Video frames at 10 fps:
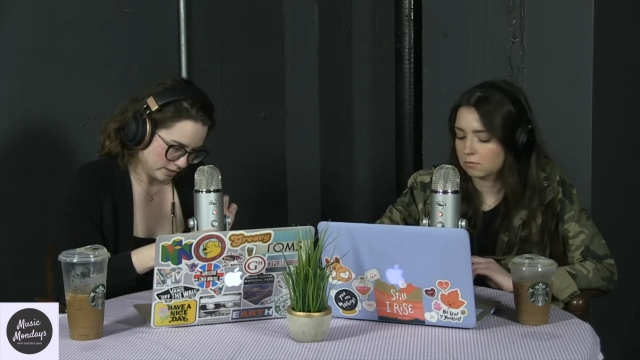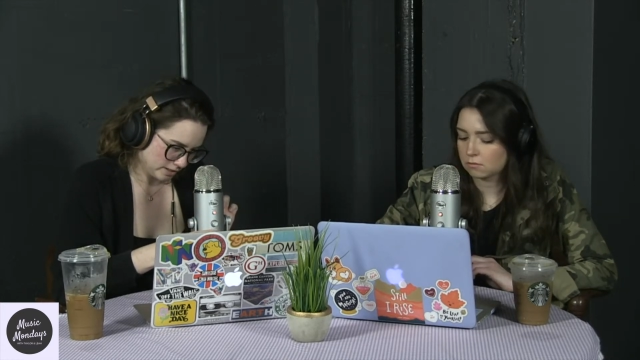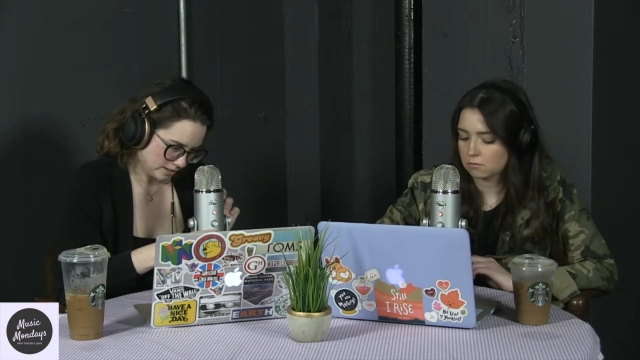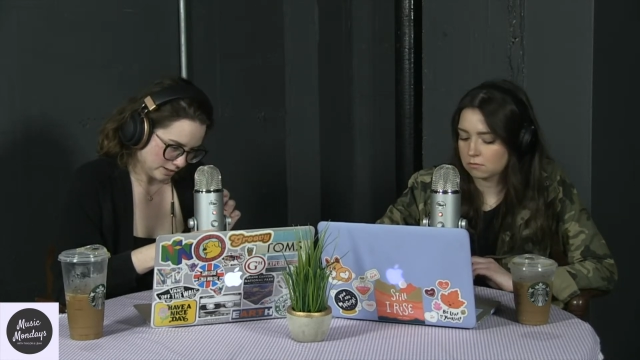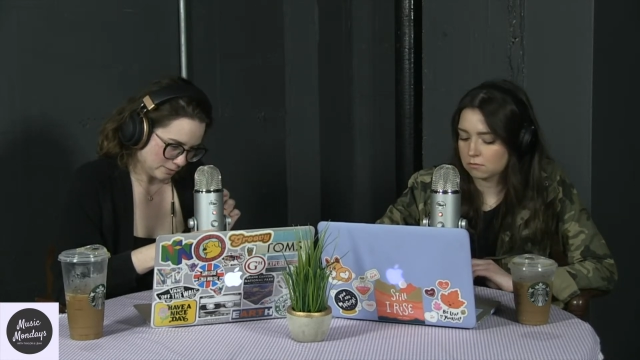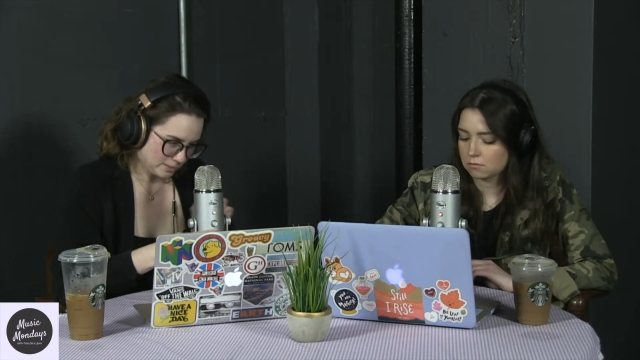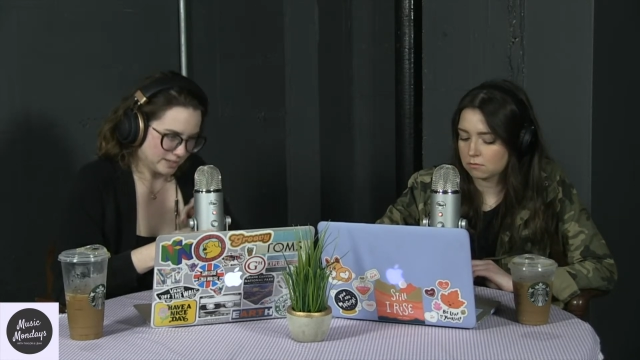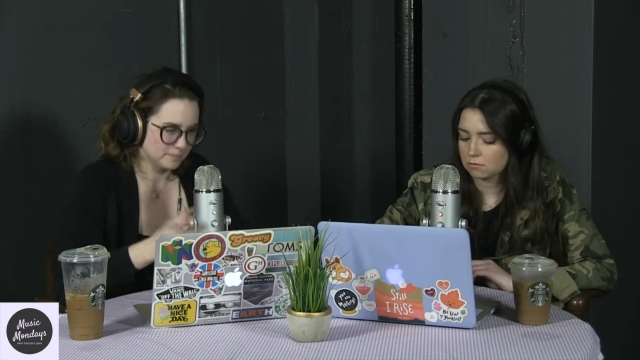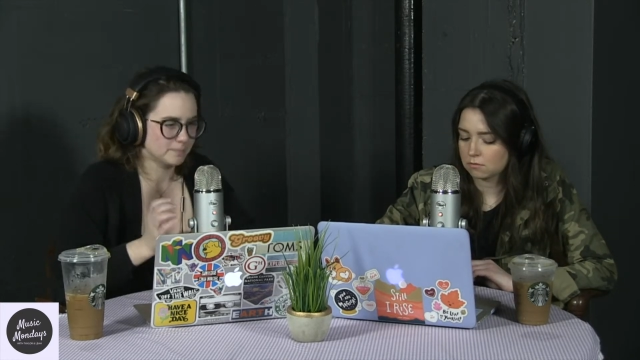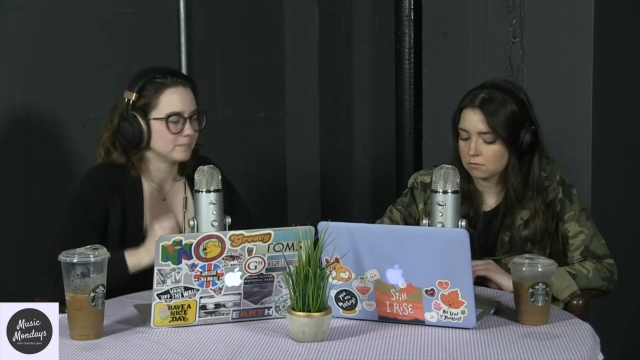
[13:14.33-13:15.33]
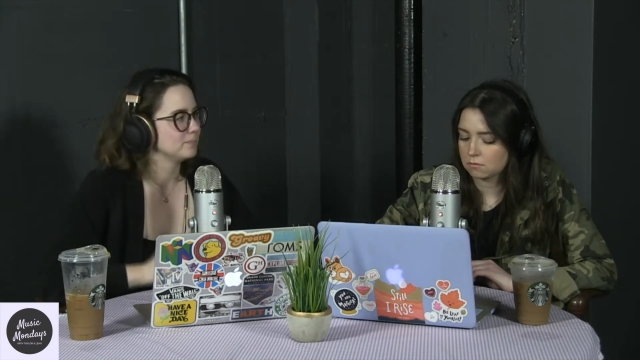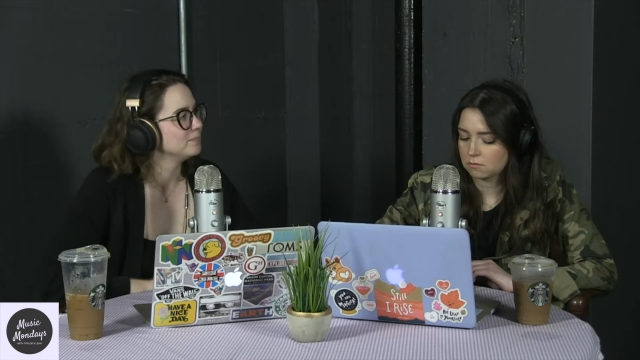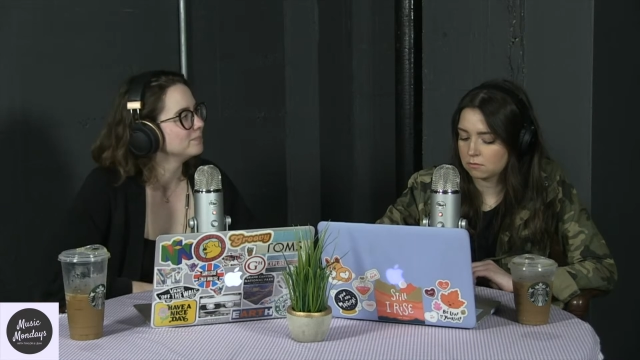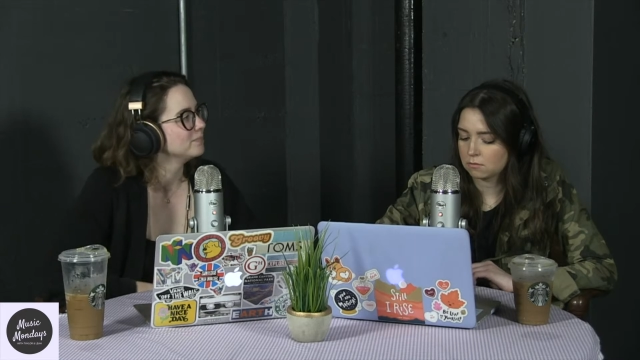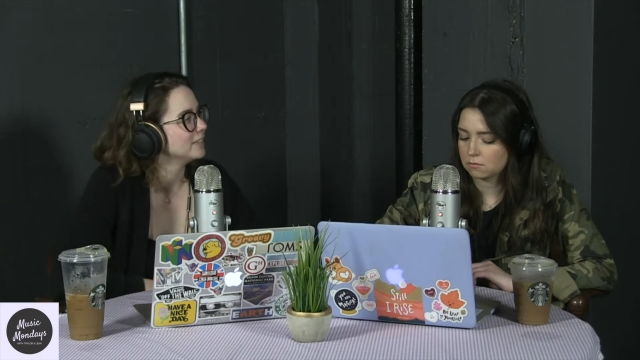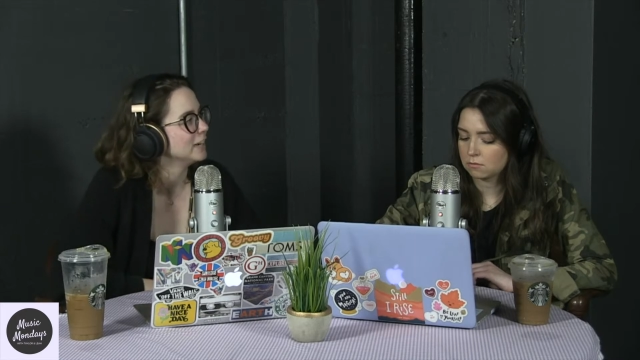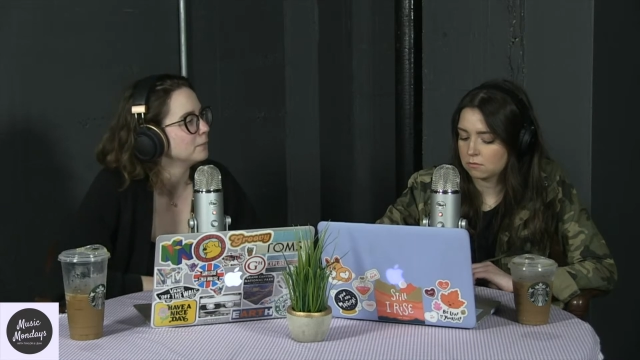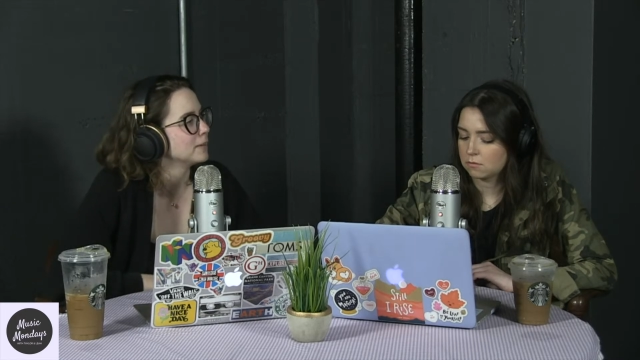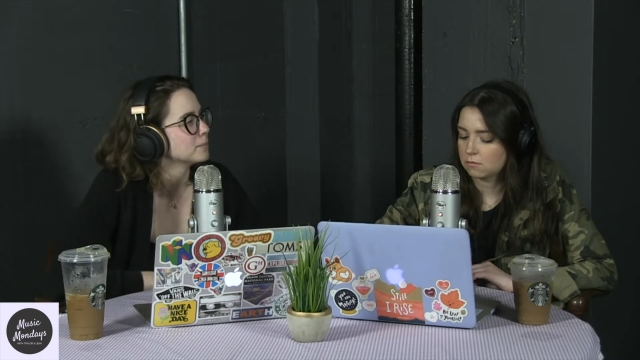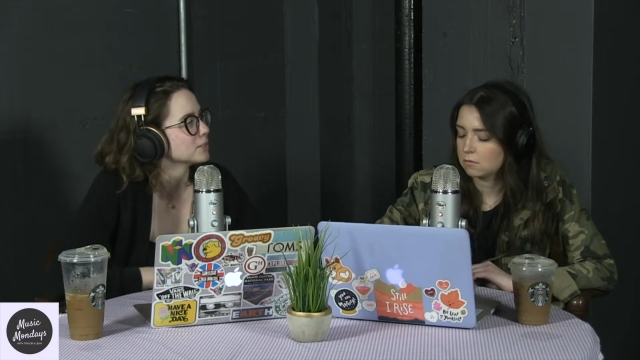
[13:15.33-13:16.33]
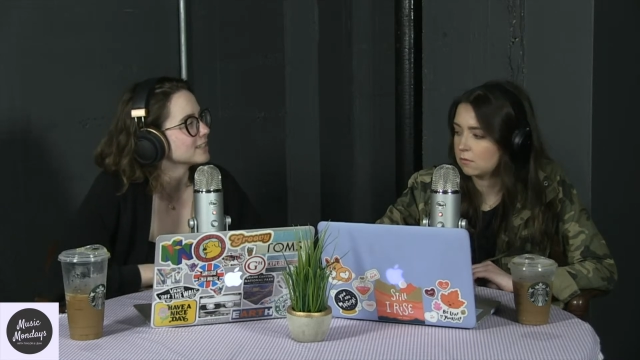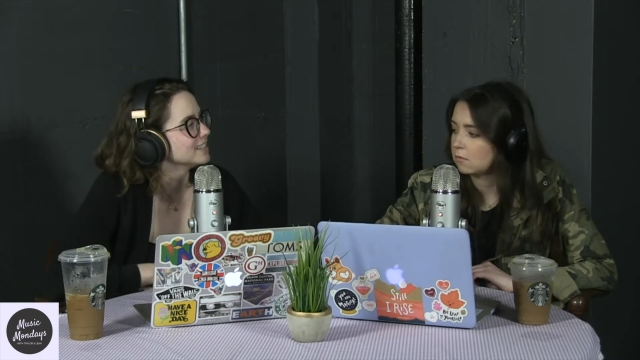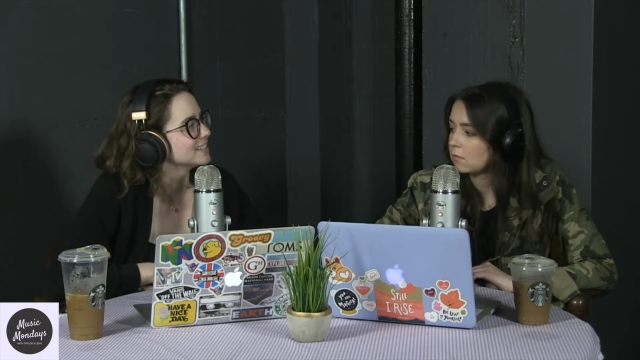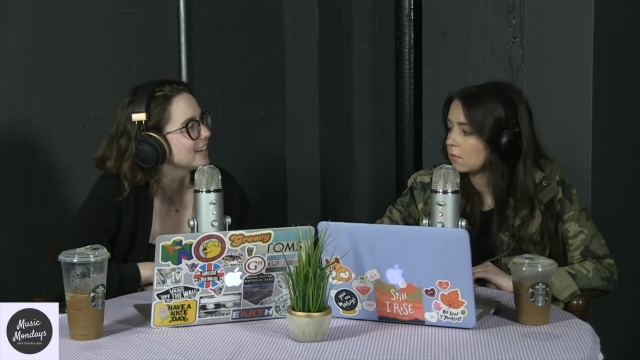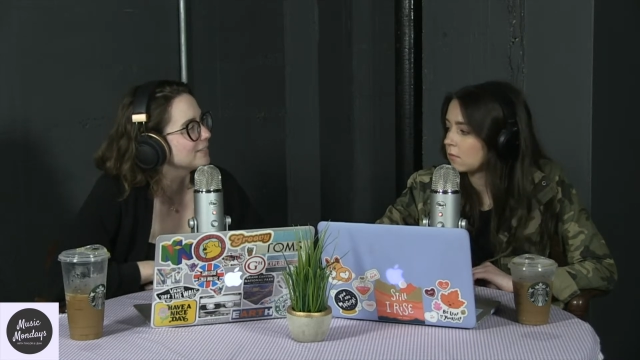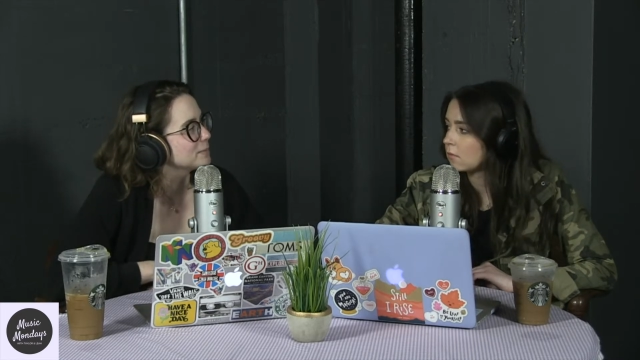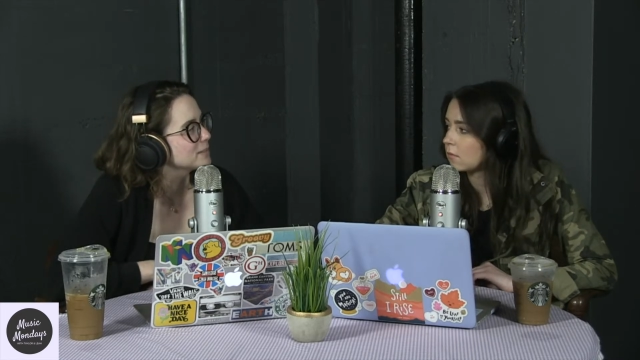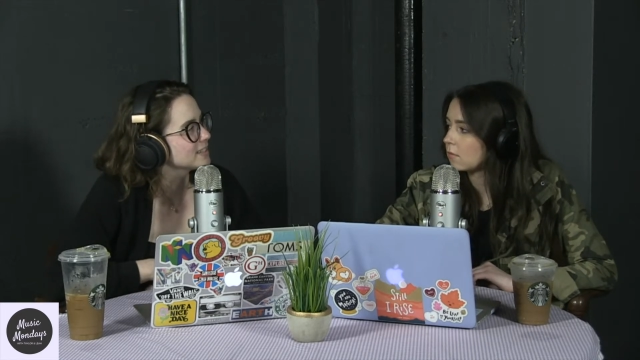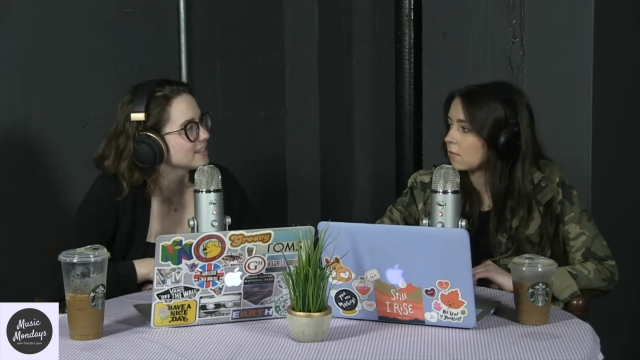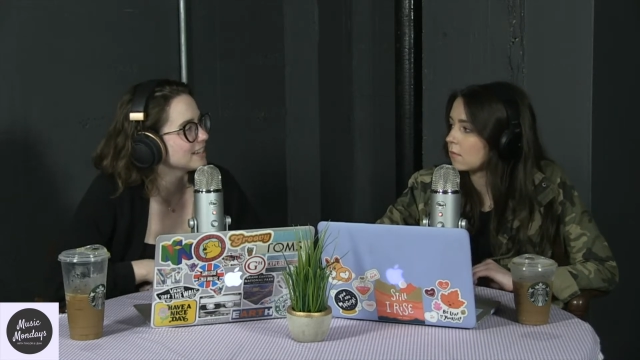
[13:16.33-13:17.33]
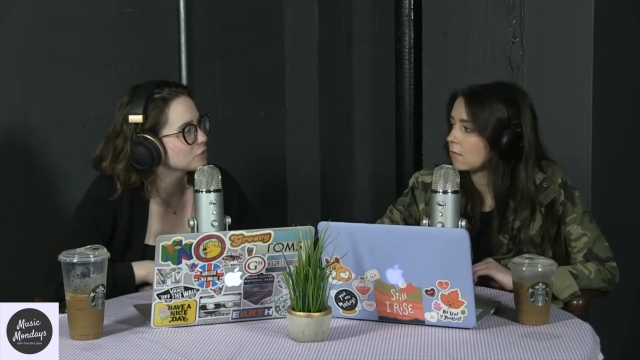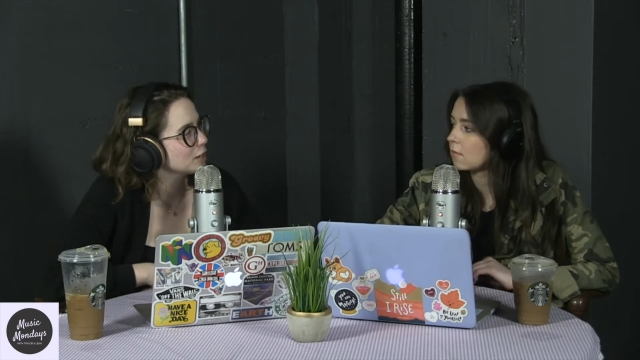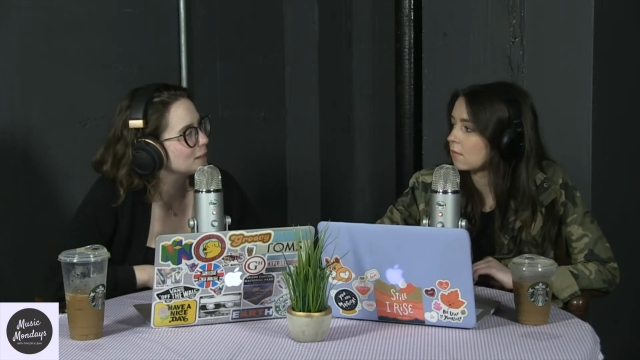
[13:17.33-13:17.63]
Speaker 1: it on Omni. It would make more sense to have it stand straight